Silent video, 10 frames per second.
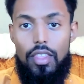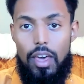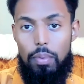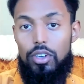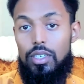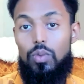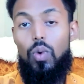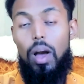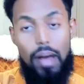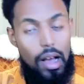that
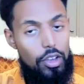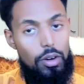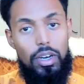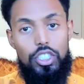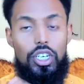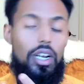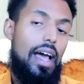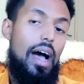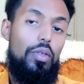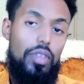person about your budget and
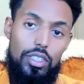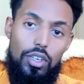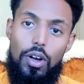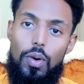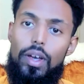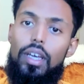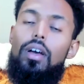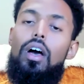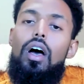how things are going.